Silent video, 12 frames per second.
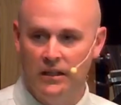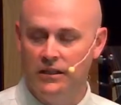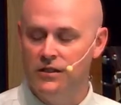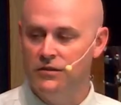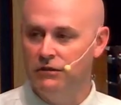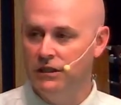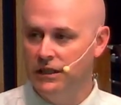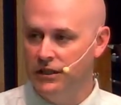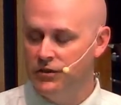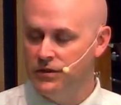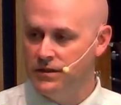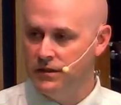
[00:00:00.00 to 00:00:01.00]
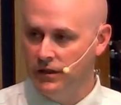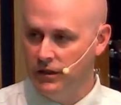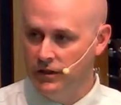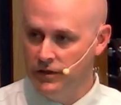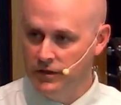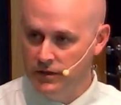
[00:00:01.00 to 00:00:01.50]
I think it's really
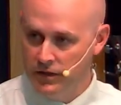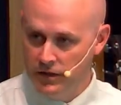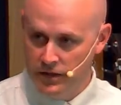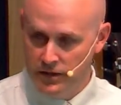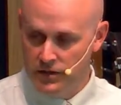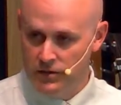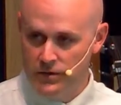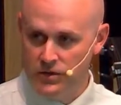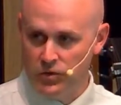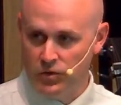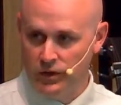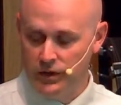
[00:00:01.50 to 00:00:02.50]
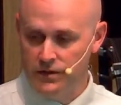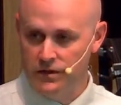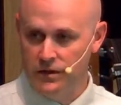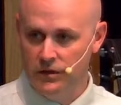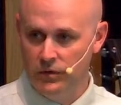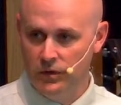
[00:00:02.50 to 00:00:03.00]
interesting. In these two
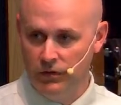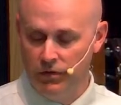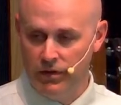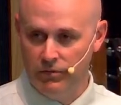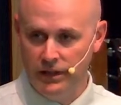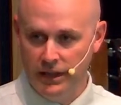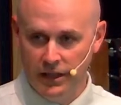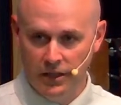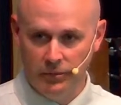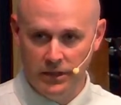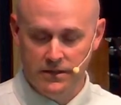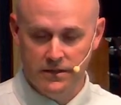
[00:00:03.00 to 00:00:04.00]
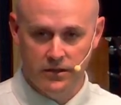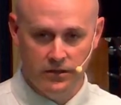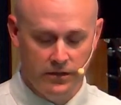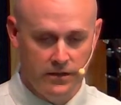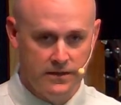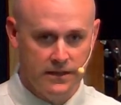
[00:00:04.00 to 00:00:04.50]
stories, we have three elements
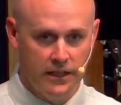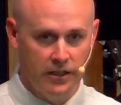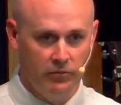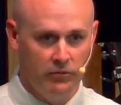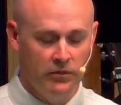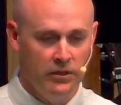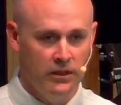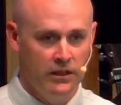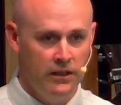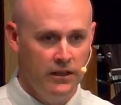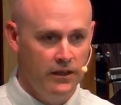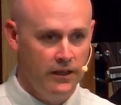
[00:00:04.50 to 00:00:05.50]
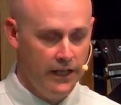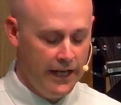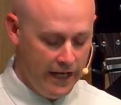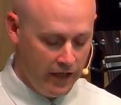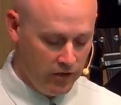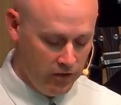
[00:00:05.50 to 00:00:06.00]
that are the same. The
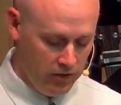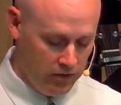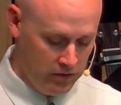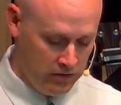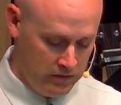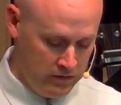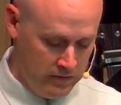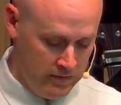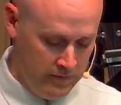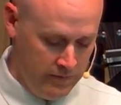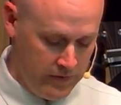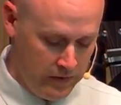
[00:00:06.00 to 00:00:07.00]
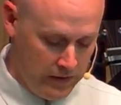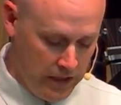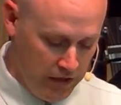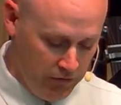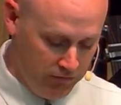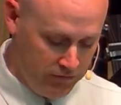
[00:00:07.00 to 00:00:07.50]
anger, the
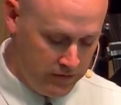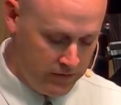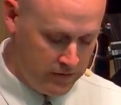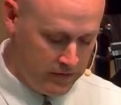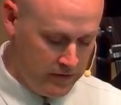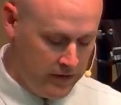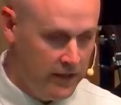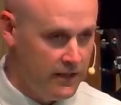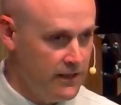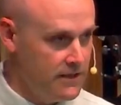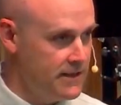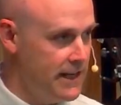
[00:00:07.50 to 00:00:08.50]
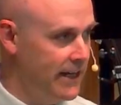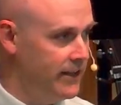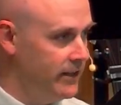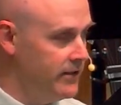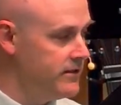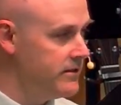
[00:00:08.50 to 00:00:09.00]
love, and the
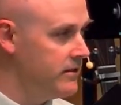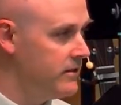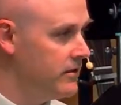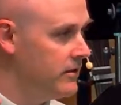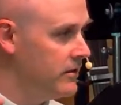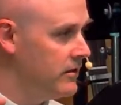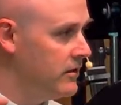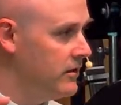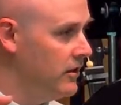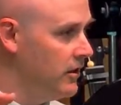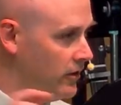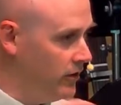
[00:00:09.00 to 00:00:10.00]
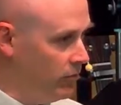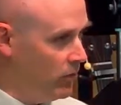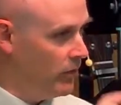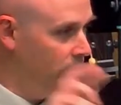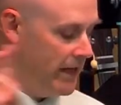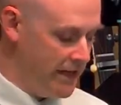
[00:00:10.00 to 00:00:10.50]
sadness are in
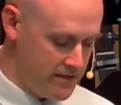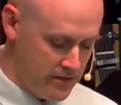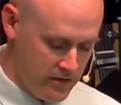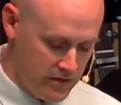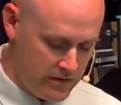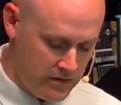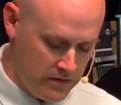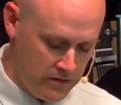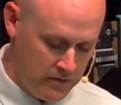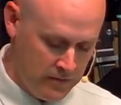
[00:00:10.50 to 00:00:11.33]
both passages.